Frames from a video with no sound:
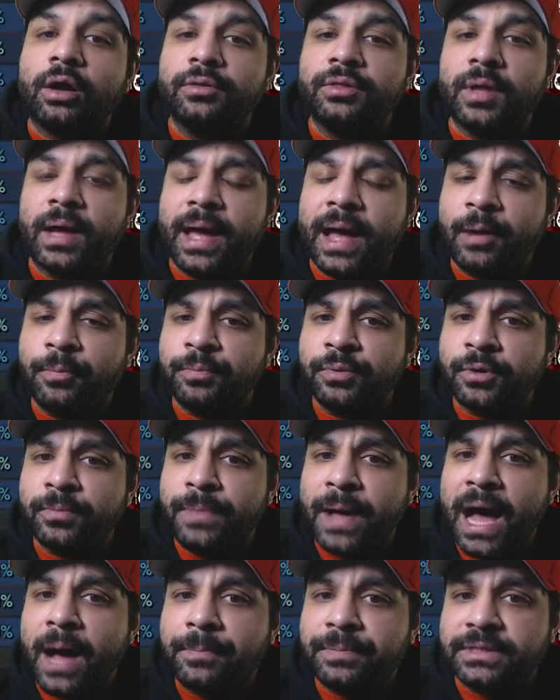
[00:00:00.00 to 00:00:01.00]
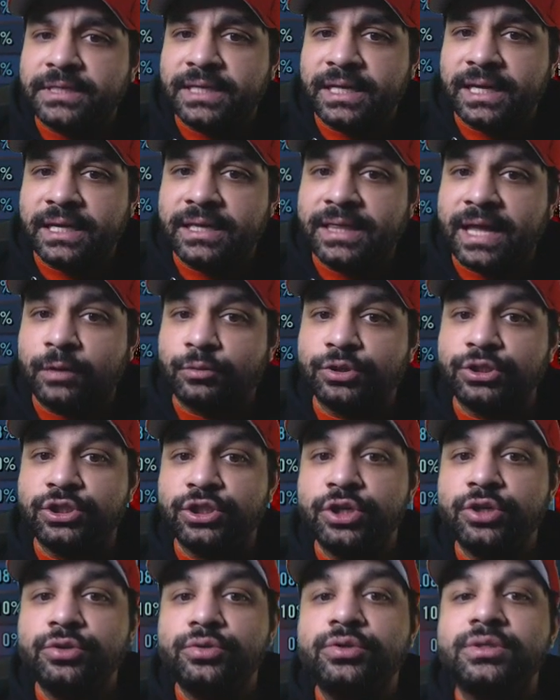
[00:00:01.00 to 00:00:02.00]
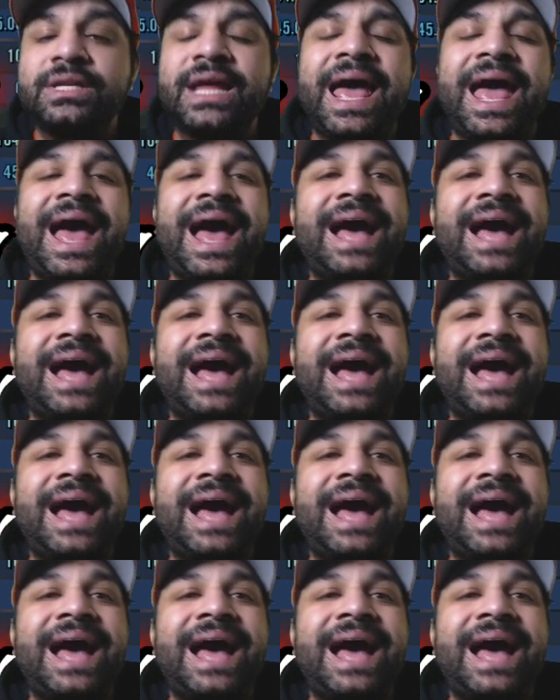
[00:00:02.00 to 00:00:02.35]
the Emperor Palpatine that was used